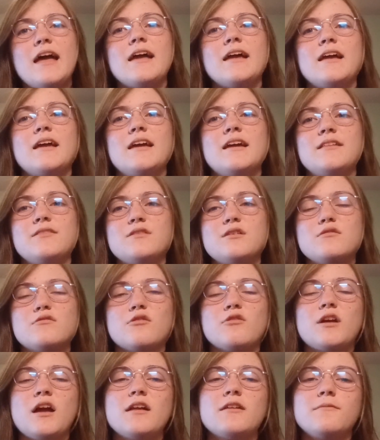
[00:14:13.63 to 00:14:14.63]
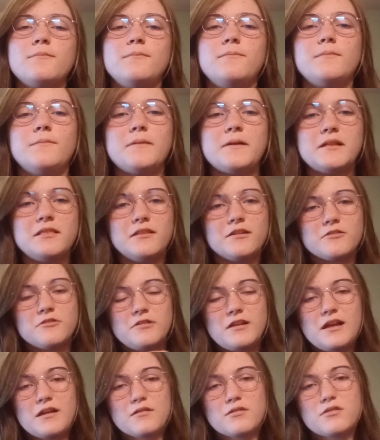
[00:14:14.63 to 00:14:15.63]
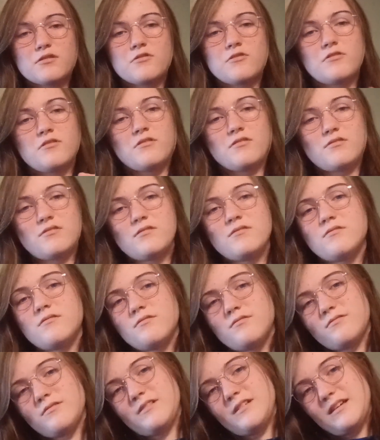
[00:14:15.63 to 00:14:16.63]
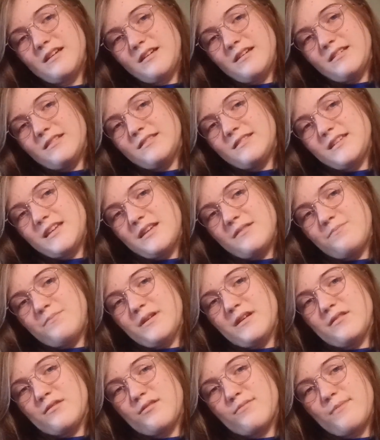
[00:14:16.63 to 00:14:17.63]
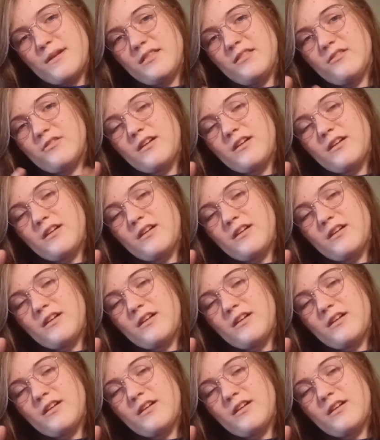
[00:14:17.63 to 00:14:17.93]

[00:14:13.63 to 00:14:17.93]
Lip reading: And these are kind of my little extra tidbits, my little